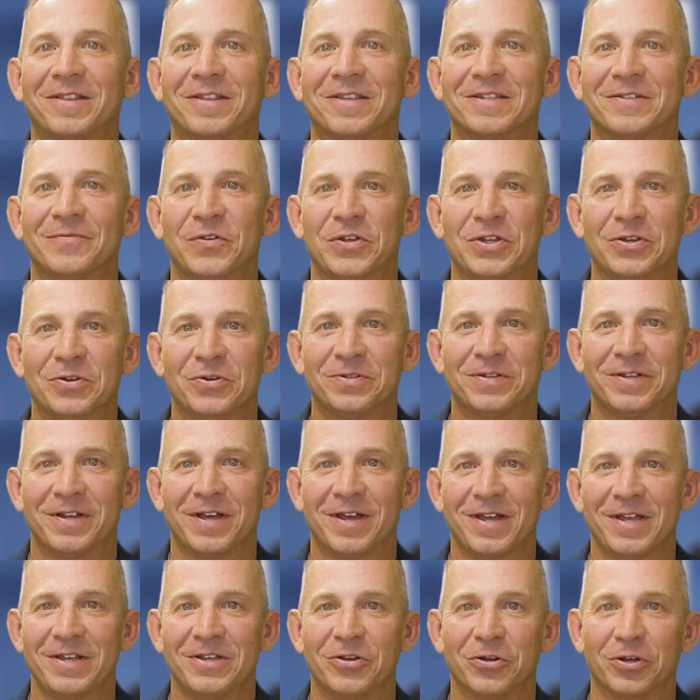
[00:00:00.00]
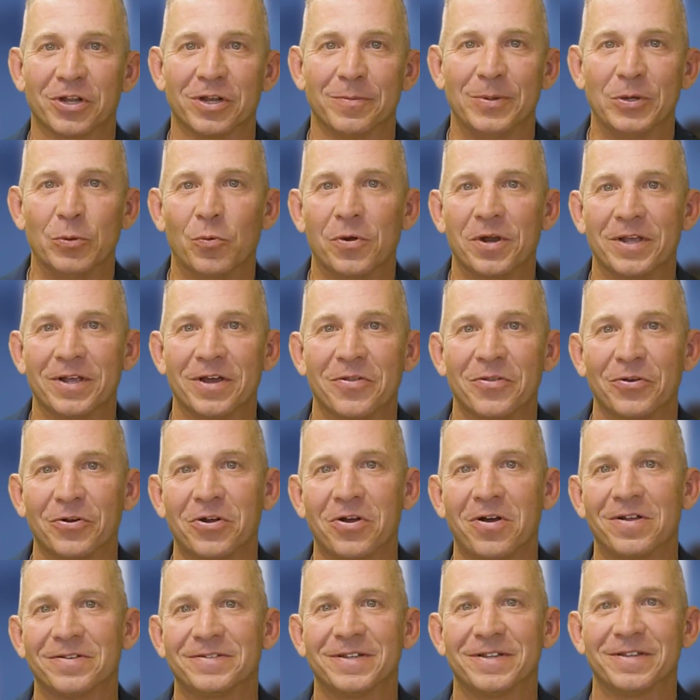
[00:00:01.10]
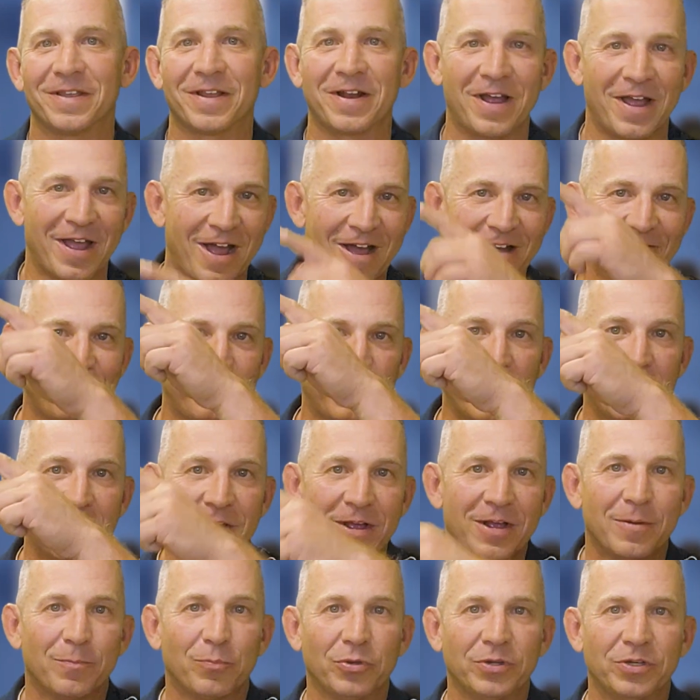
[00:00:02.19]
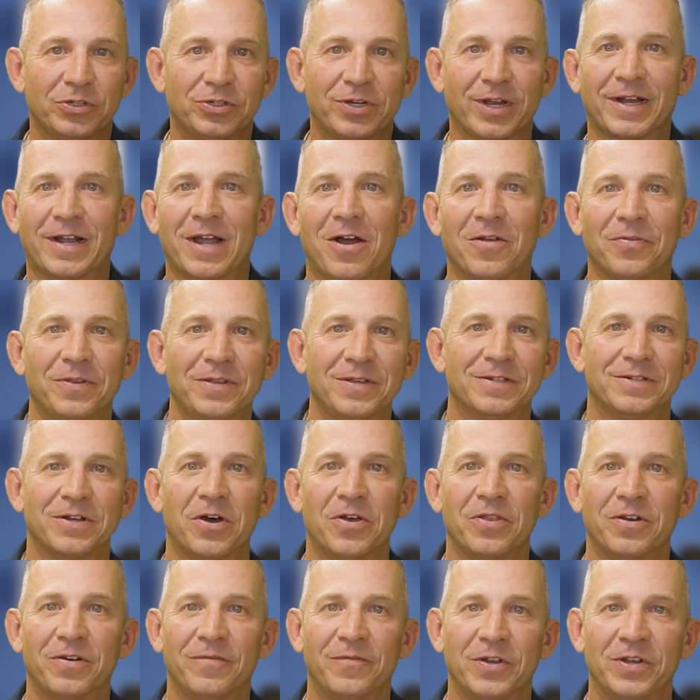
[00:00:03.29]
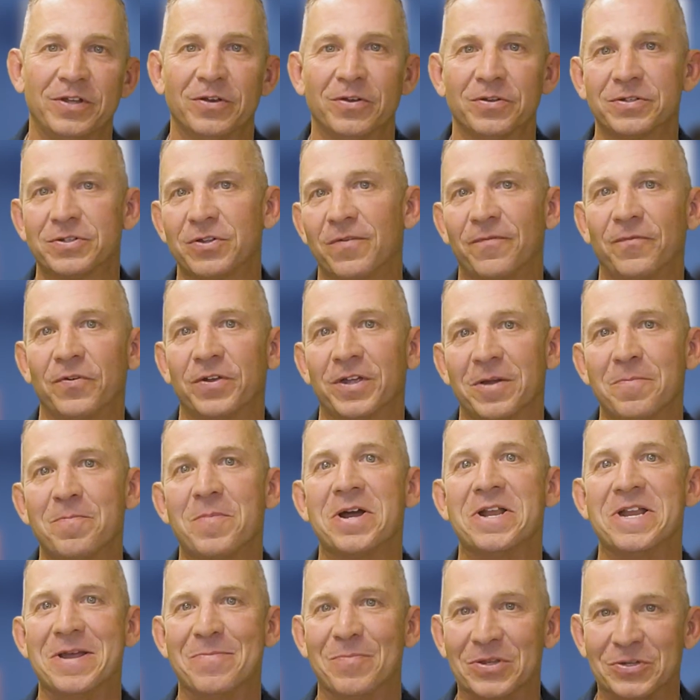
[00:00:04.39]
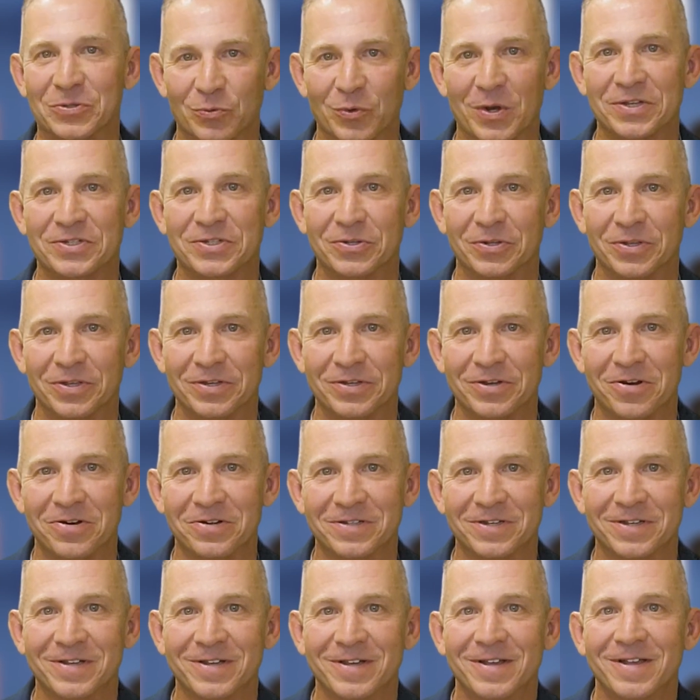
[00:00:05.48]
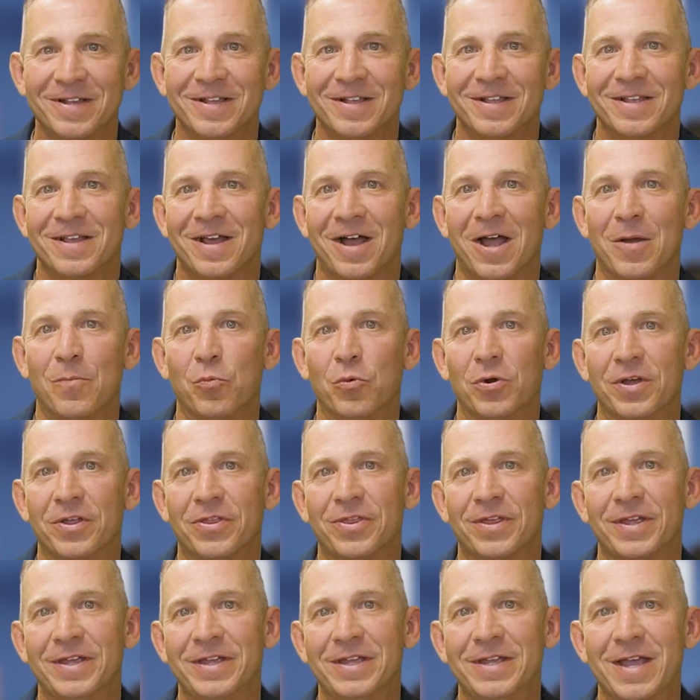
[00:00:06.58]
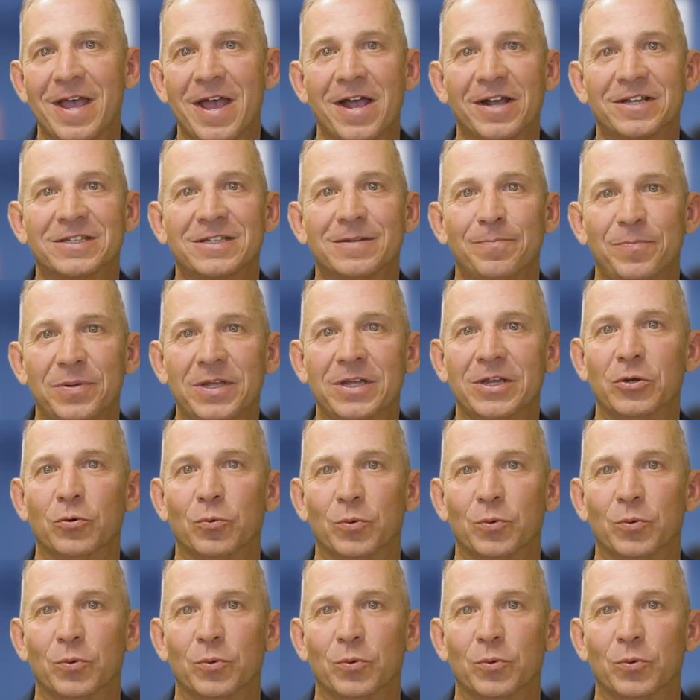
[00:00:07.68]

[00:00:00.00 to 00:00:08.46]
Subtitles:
this video today, and you're going to be wanting other content that I have. Please check out these other videos. Don't forget, my name is Russell Enyart. I'm with eXp